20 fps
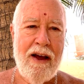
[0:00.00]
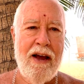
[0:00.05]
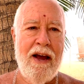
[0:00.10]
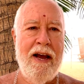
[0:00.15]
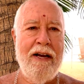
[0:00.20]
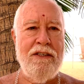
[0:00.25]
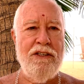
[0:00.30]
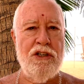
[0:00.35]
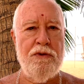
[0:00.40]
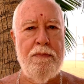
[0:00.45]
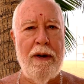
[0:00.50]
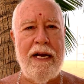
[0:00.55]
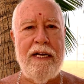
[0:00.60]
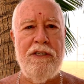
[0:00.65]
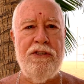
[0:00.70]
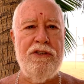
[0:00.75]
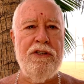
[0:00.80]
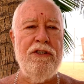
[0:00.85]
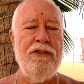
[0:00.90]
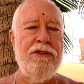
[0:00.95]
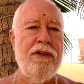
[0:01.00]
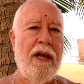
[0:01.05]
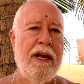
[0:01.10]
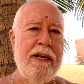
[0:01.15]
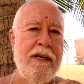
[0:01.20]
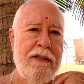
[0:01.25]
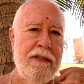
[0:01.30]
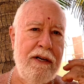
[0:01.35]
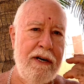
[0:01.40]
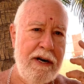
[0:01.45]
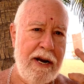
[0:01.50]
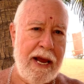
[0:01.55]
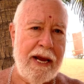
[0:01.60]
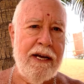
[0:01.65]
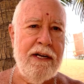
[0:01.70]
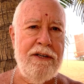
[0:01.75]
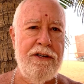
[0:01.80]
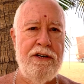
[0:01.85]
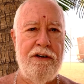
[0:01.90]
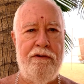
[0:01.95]
And space is like the
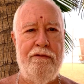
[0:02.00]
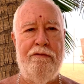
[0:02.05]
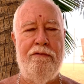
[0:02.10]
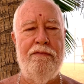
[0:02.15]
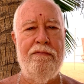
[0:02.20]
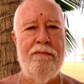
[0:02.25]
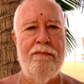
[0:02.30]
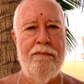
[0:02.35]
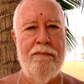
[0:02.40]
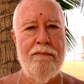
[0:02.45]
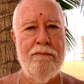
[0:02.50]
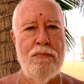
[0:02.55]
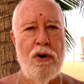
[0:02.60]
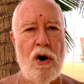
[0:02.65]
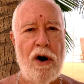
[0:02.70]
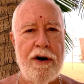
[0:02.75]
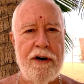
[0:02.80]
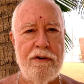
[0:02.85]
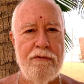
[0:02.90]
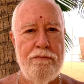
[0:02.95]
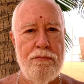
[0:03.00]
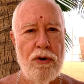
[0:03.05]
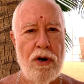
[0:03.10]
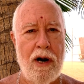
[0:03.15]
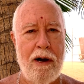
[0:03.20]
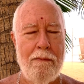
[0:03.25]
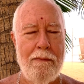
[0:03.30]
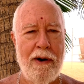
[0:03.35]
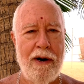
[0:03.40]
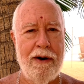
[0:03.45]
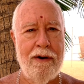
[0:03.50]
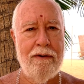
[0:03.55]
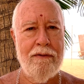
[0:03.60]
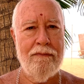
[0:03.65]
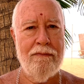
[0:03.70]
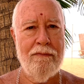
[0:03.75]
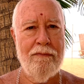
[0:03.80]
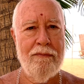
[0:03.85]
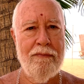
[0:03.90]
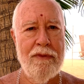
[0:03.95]
negative part of Brahman,
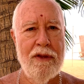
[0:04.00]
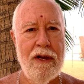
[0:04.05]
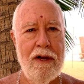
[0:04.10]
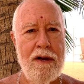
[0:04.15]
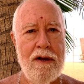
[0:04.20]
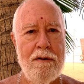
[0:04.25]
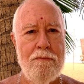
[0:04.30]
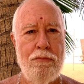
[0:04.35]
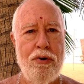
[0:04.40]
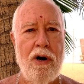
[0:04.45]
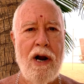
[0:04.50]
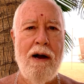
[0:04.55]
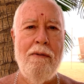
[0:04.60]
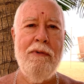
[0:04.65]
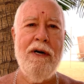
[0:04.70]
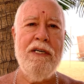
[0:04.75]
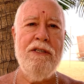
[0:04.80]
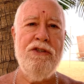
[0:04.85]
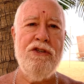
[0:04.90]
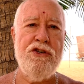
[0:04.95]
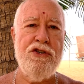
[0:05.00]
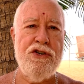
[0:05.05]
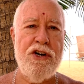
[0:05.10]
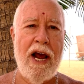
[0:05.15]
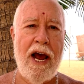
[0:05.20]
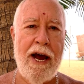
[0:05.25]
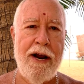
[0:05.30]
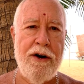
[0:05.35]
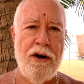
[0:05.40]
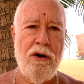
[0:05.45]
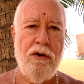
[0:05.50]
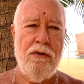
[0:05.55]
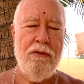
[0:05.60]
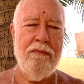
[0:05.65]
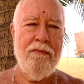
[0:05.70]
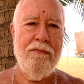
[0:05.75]
Brahman's shadow,